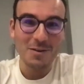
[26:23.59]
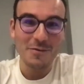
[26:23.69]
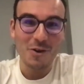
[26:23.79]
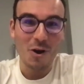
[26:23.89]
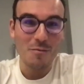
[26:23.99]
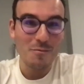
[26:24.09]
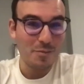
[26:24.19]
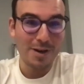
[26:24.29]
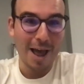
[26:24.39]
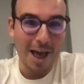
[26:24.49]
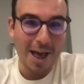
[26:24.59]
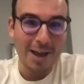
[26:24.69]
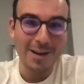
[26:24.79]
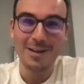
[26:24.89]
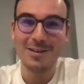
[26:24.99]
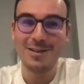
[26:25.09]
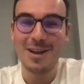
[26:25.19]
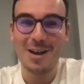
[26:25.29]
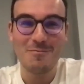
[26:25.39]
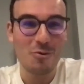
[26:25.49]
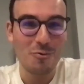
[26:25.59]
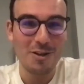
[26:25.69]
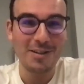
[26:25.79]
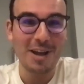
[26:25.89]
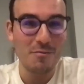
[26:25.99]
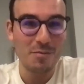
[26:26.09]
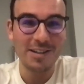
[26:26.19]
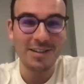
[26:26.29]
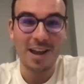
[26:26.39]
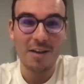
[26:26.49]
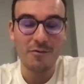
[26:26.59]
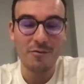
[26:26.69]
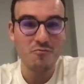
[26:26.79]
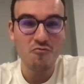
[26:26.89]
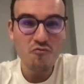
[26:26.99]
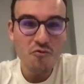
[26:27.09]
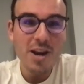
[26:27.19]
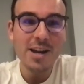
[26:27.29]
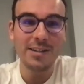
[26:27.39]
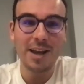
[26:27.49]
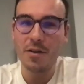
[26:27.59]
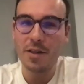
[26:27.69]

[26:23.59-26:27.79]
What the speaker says: You've got Plaid and all these companies that have really scaled.